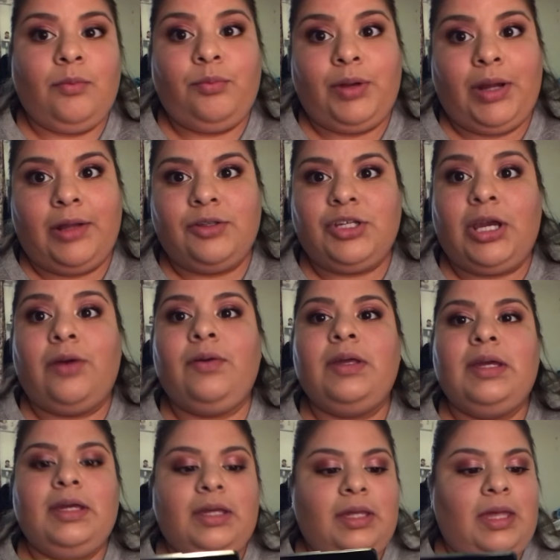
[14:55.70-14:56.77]
brow gel,
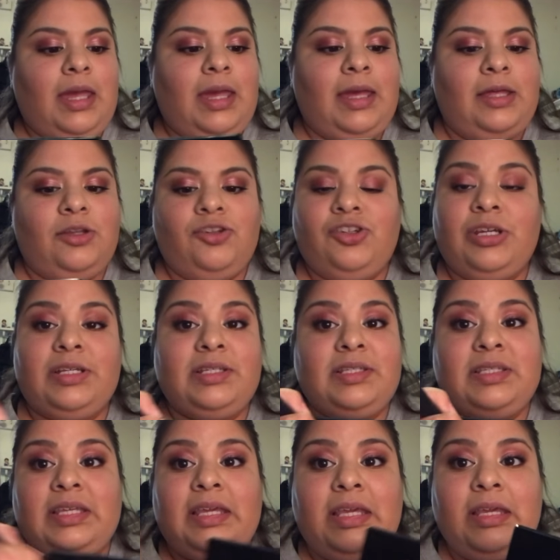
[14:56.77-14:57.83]
and just
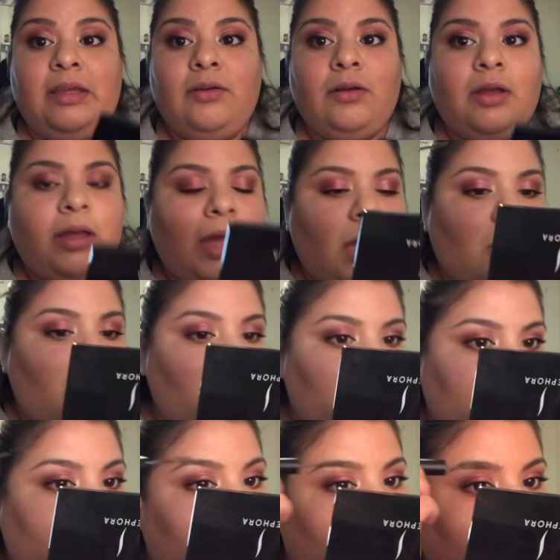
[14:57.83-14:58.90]
see how
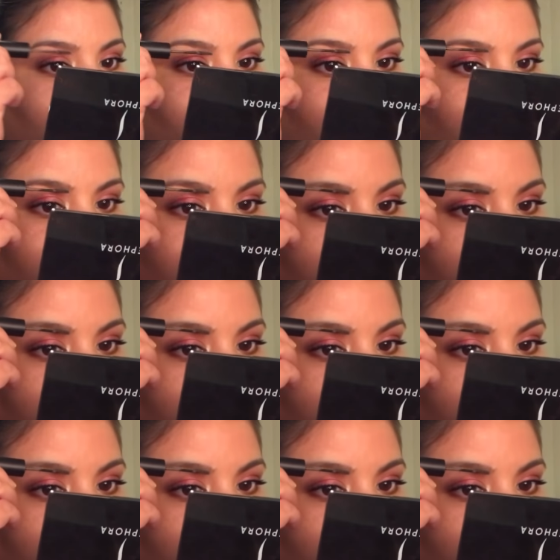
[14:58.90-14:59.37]
it does well with